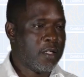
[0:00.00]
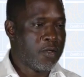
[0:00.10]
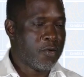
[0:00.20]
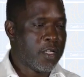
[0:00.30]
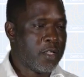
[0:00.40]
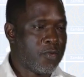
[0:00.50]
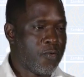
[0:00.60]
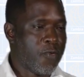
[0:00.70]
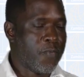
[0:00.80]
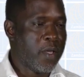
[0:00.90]
duties
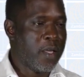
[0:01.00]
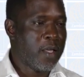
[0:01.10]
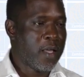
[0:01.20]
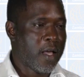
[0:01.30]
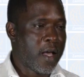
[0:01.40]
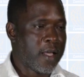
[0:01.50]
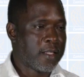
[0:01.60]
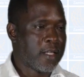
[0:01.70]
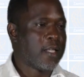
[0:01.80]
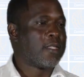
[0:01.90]
will be
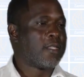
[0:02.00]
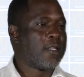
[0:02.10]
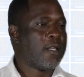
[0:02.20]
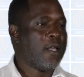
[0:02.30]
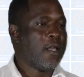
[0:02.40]
assessed,